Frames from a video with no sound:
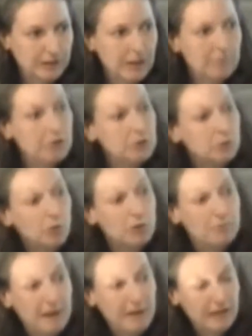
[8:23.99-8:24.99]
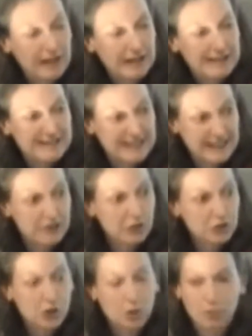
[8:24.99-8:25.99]
because what the Burial Act sat on
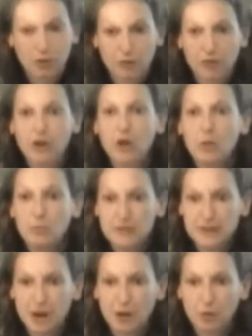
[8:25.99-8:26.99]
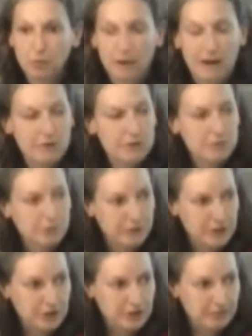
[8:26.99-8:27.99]
top of was the old parish
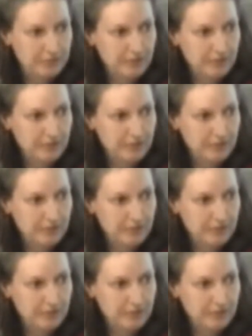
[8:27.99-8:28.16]
provision.